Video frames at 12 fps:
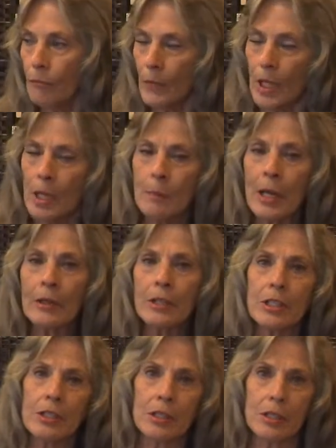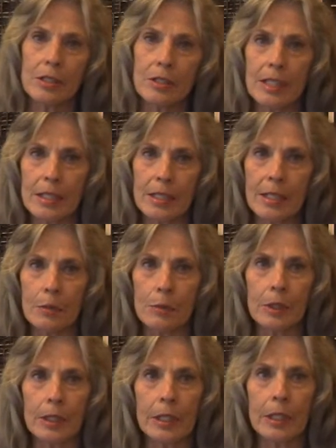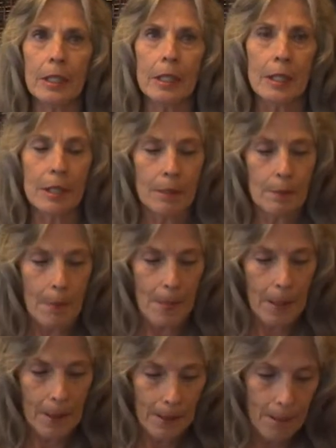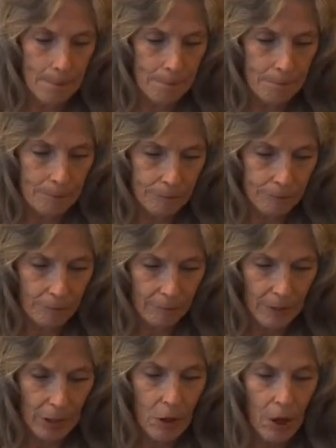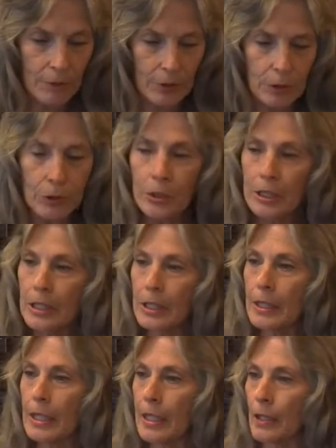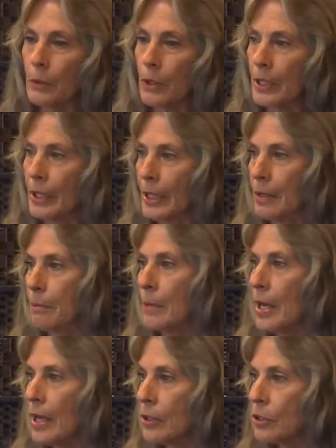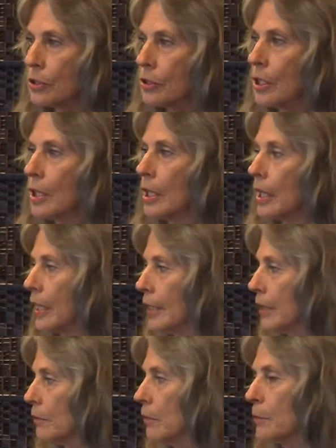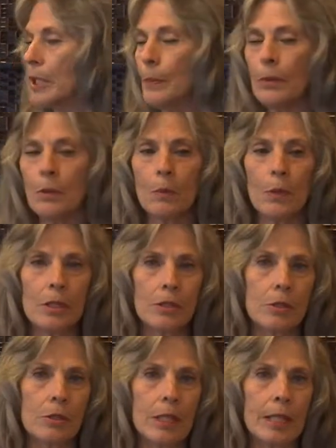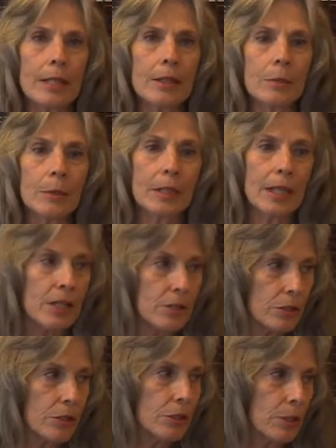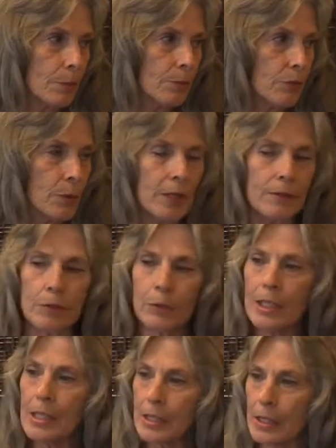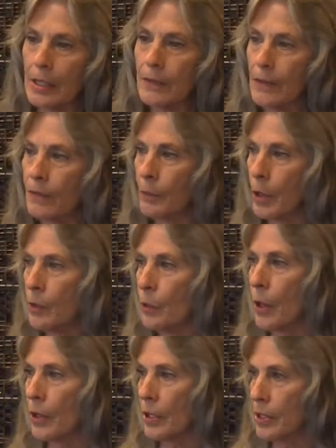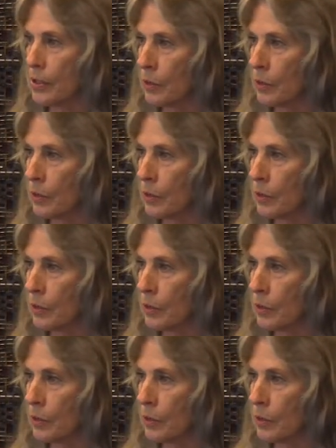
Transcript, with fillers: in marriages, things get really um, convoluted, they get really enmeshed, and then when people want to end the relationship for whatever reason, even if both parties are